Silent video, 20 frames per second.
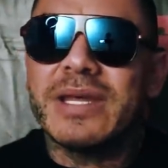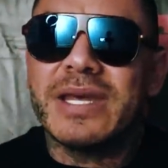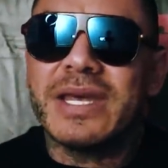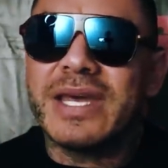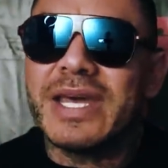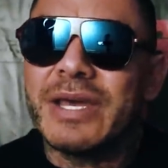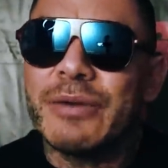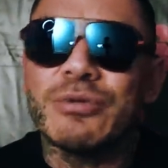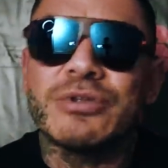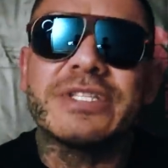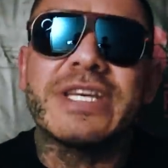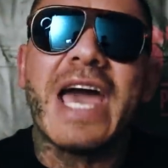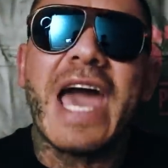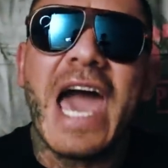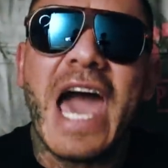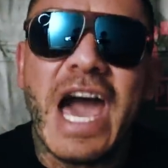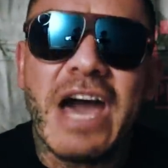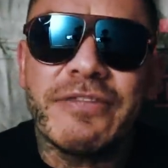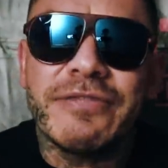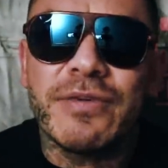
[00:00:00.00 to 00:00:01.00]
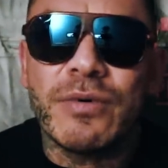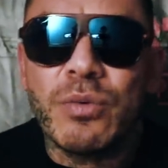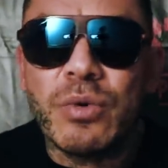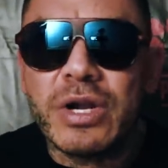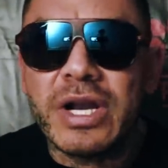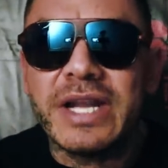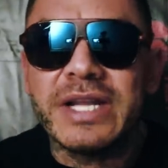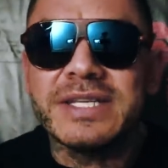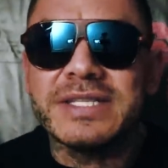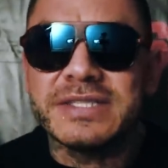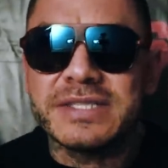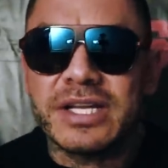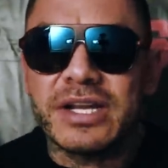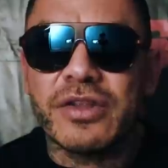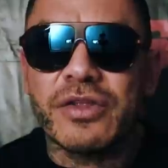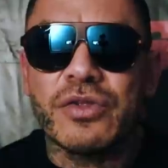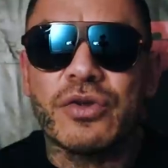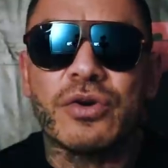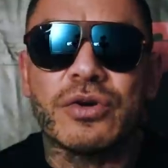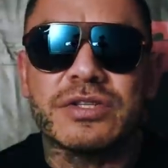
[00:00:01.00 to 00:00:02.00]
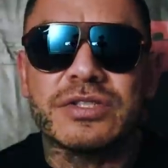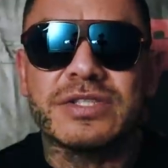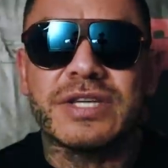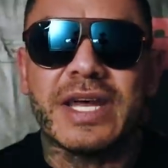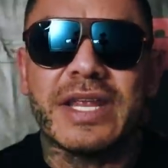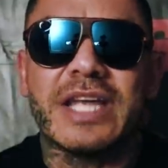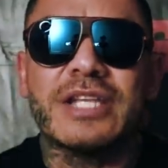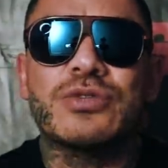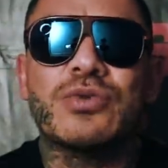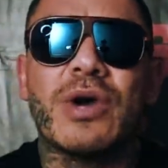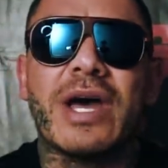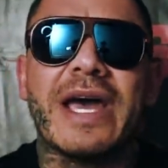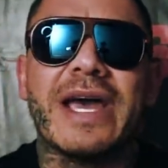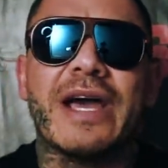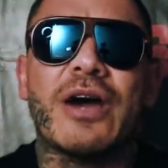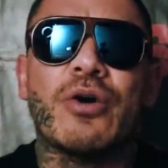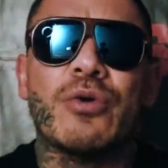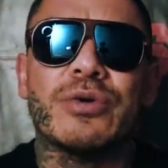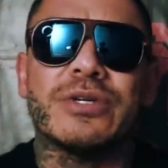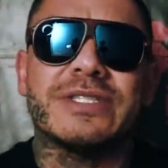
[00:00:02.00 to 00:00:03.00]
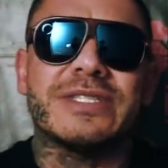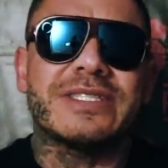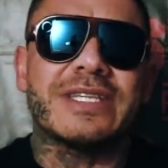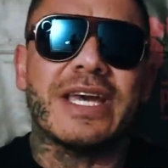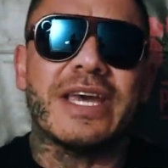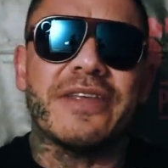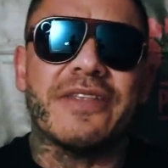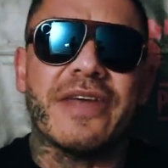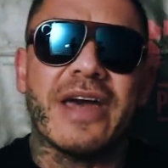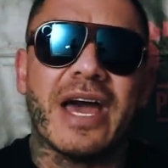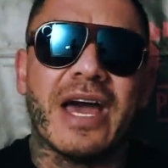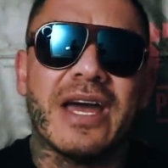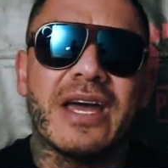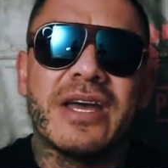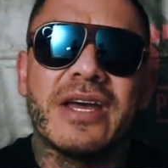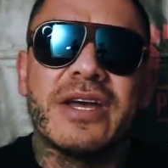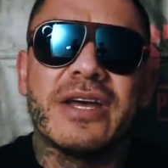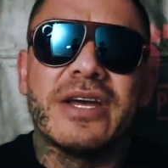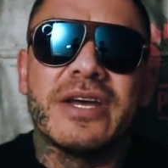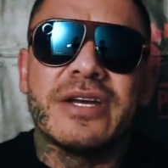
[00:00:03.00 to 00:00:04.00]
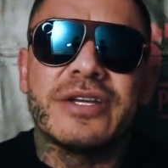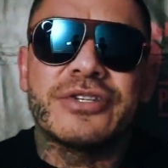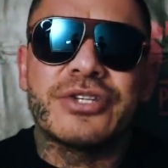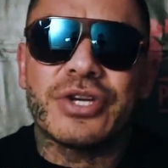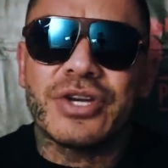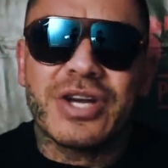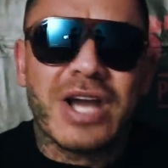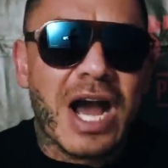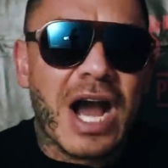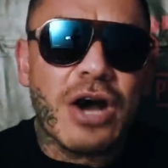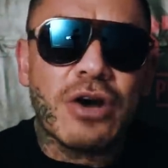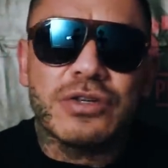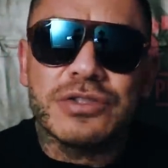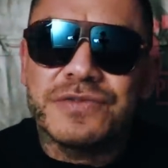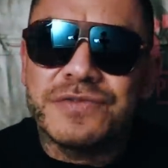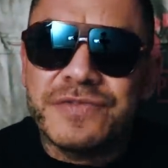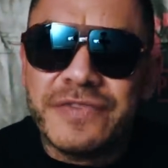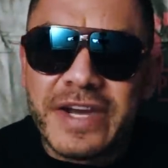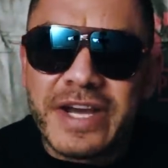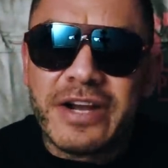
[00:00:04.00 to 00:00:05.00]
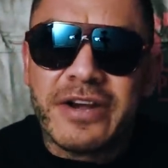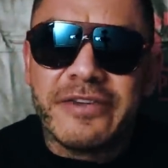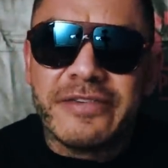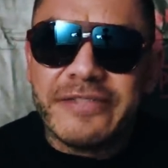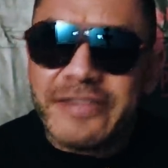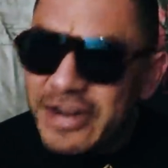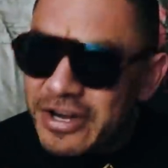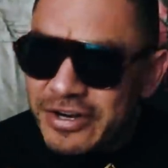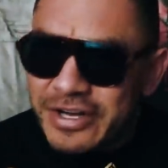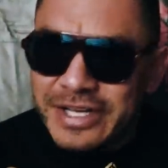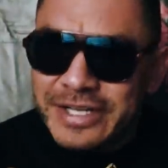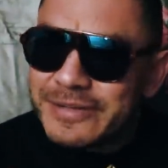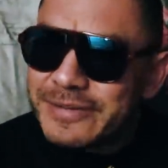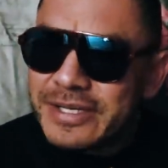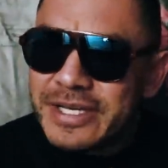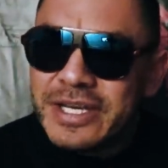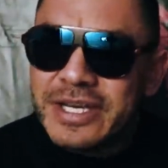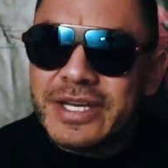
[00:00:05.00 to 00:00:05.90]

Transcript: it was half of what it is on the north side. That's why I always say that Chicago's very, very